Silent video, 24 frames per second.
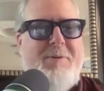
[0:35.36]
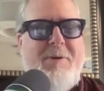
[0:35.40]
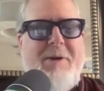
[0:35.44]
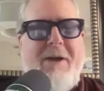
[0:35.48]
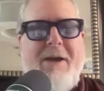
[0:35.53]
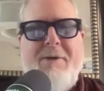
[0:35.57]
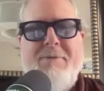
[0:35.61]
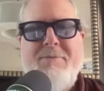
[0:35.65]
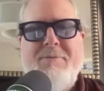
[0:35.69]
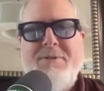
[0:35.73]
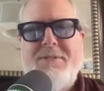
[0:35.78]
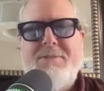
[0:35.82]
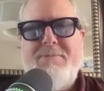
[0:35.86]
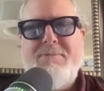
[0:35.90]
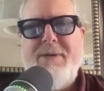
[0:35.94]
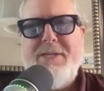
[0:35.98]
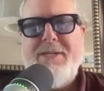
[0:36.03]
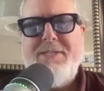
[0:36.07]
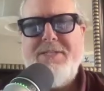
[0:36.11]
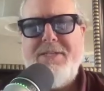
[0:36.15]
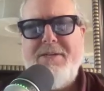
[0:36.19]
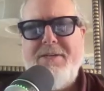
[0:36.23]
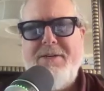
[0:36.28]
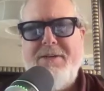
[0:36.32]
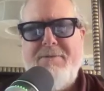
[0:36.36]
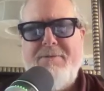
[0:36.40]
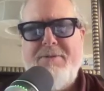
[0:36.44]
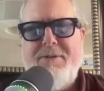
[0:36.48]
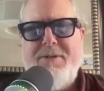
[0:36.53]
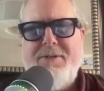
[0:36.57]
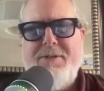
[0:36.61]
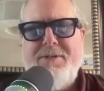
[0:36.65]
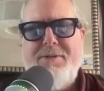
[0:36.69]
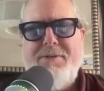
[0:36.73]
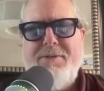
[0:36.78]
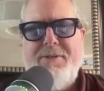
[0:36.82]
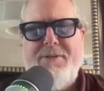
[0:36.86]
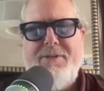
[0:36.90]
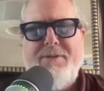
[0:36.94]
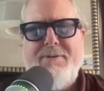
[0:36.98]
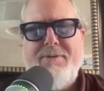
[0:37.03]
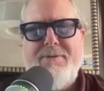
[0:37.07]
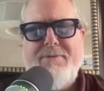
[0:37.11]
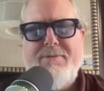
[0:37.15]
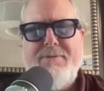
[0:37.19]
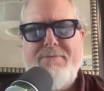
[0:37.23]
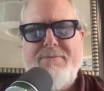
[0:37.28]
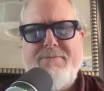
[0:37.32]
how was Mexico? What did you
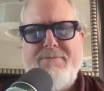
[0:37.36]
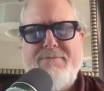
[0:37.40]
do?